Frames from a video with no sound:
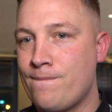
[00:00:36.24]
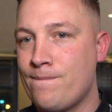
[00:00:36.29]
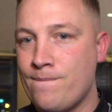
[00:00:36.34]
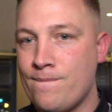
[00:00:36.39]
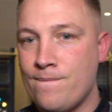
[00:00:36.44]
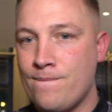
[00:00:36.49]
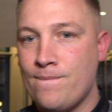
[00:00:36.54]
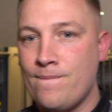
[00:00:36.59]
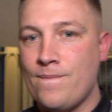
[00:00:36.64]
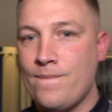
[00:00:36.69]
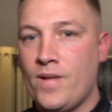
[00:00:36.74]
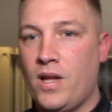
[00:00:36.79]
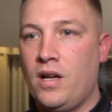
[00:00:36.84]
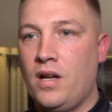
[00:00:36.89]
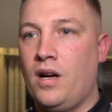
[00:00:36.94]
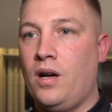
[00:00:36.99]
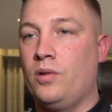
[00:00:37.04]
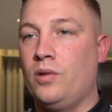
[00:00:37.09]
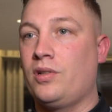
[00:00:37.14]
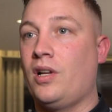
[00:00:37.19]

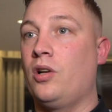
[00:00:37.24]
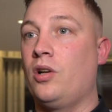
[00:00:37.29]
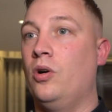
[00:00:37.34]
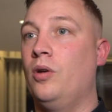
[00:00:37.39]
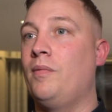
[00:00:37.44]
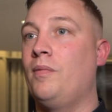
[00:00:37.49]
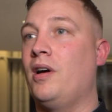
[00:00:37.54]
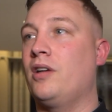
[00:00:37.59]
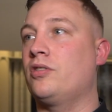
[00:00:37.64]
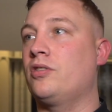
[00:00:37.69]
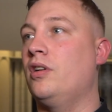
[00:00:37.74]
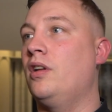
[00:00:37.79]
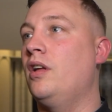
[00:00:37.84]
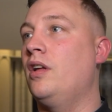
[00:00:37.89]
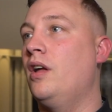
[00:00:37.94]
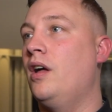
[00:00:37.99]
I was at home actually.